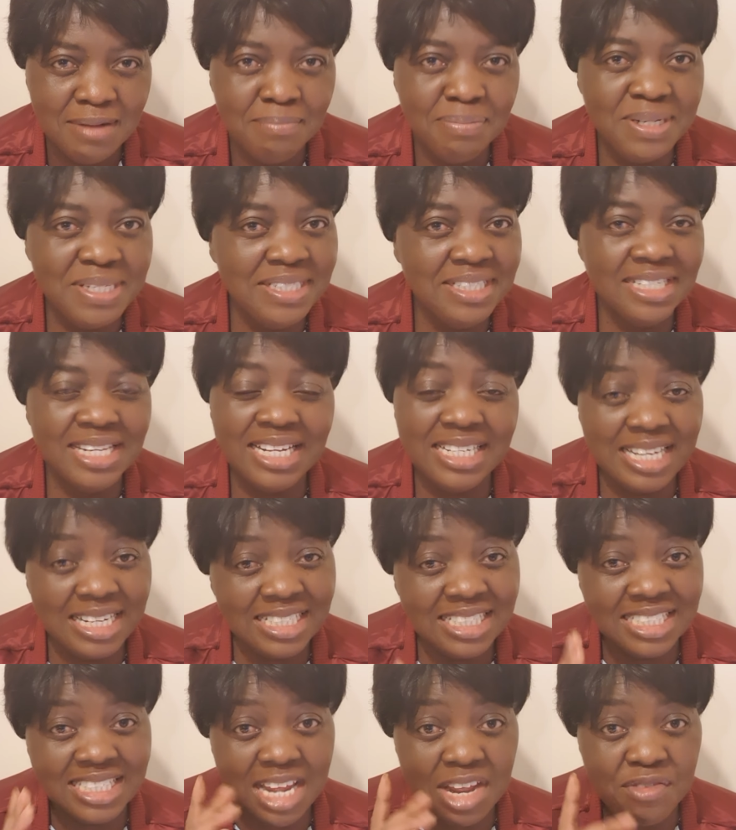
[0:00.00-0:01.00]
Please let
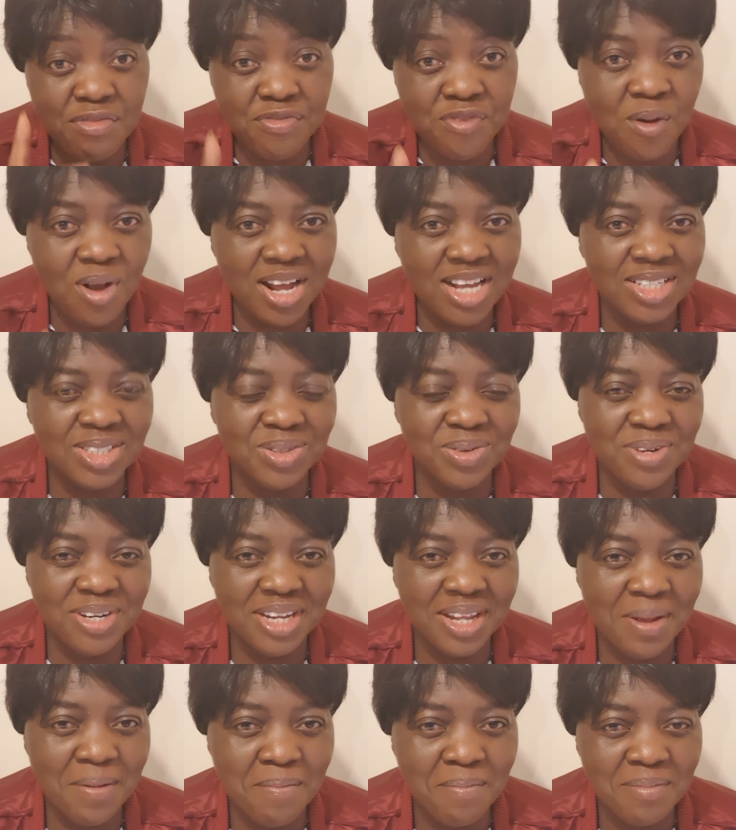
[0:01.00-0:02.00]
us stay focused on
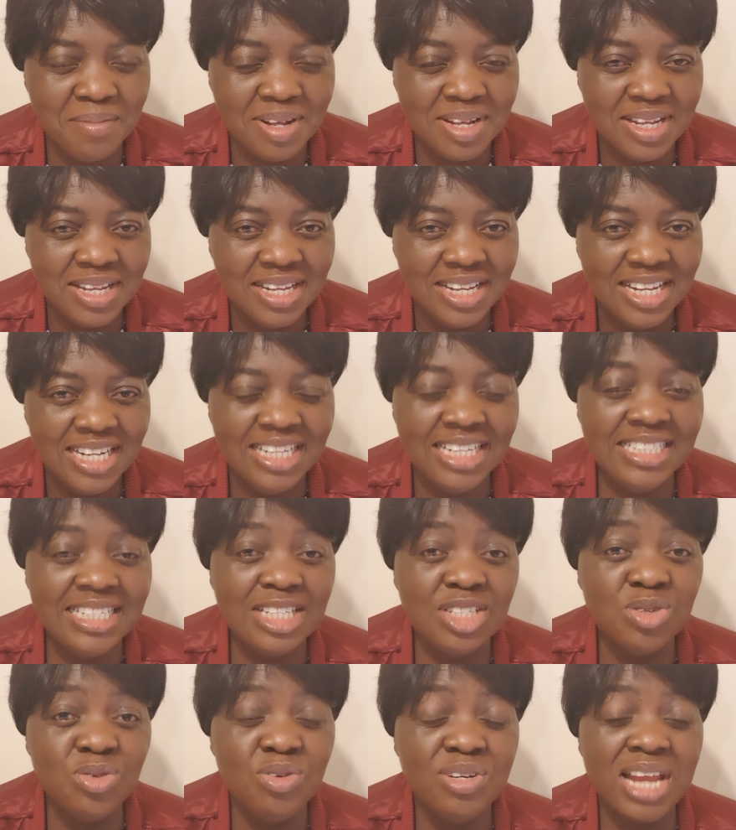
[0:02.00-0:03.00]
Him. Let
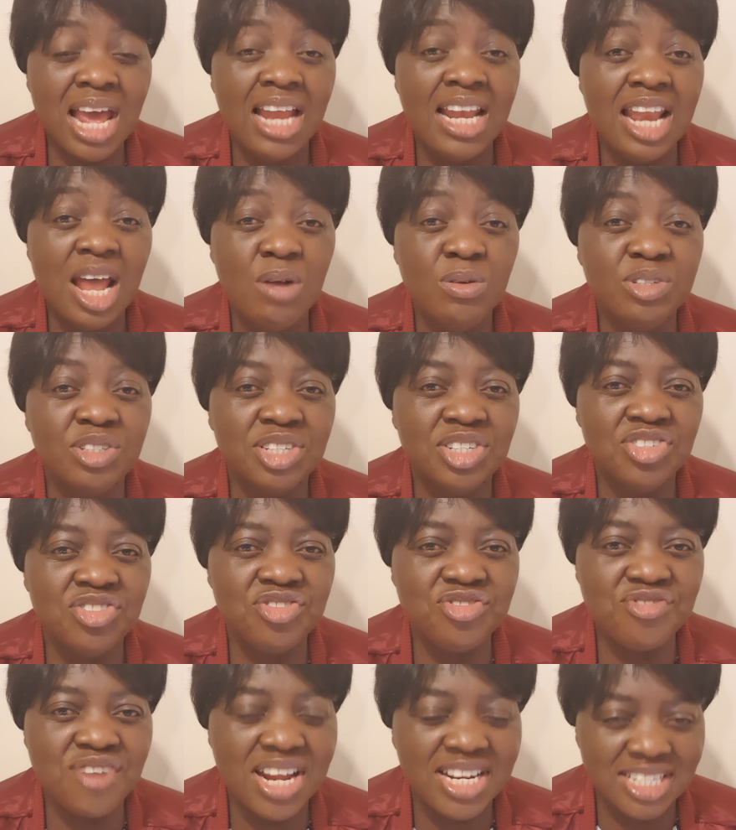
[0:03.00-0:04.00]
us not allow
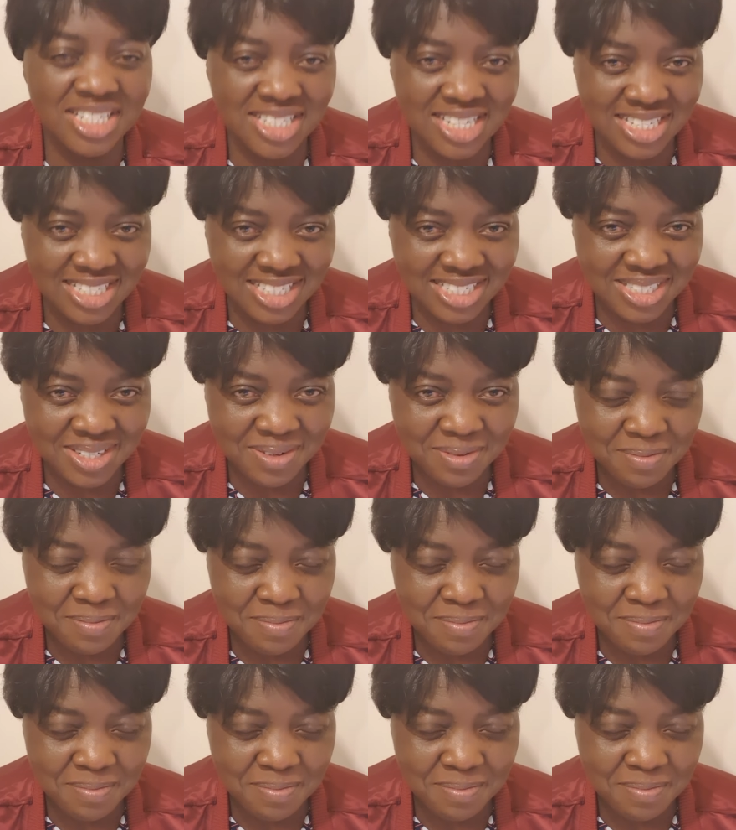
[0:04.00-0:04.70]
distractions